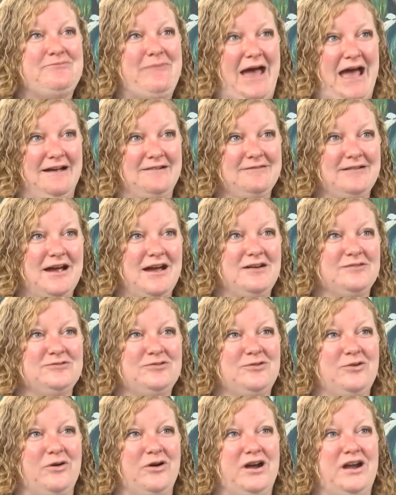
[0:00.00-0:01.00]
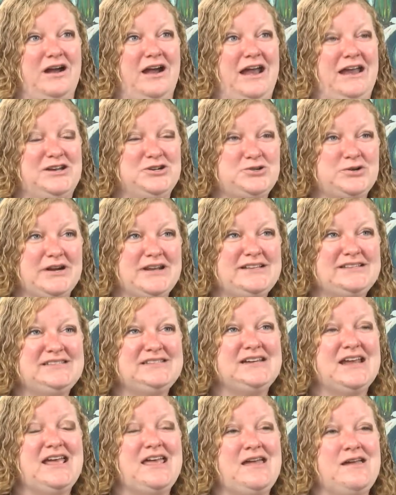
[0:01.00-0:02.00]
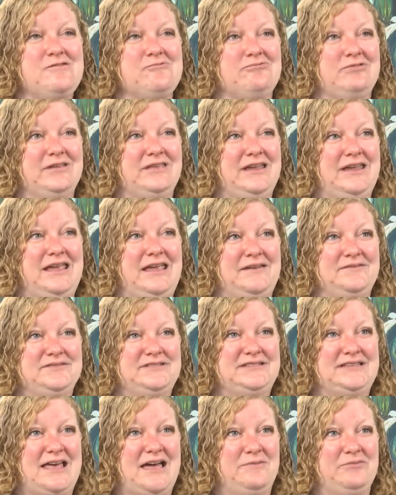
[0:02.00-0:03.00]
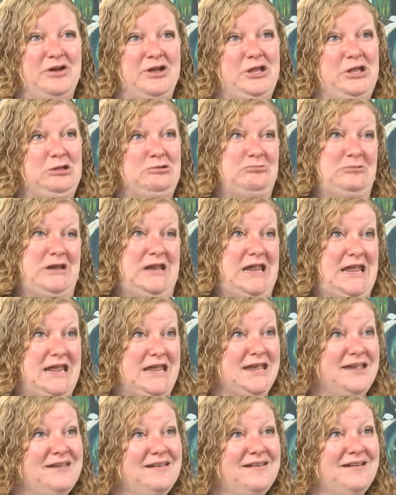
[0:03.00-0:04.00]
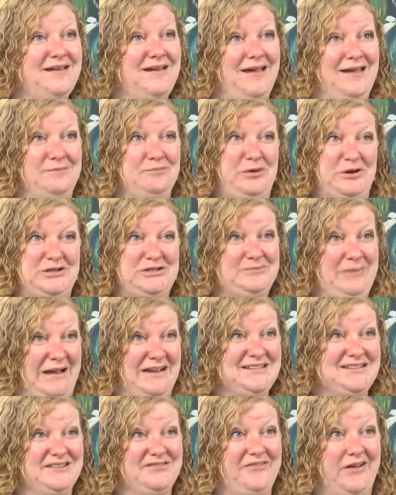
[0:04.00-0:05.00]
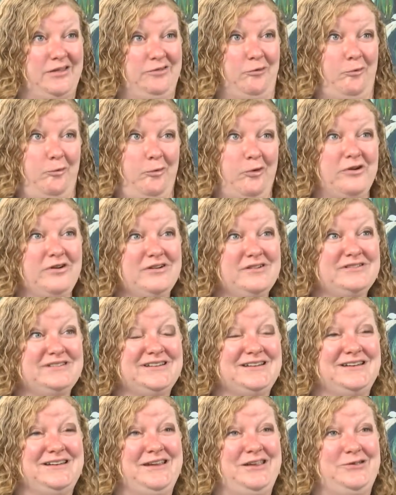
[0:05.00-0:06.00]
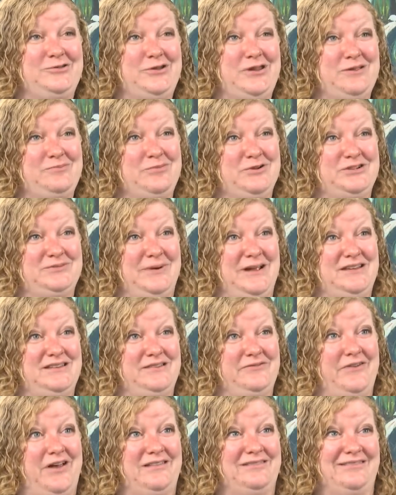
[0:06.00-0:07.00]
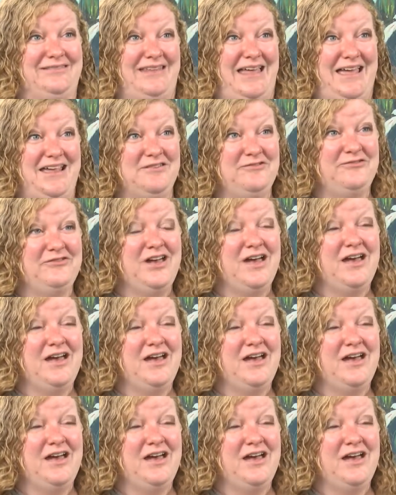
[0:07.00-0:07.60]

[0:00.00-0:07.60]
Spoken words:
background or interest really gives them a unique perspective on the world and a unique perspective on life.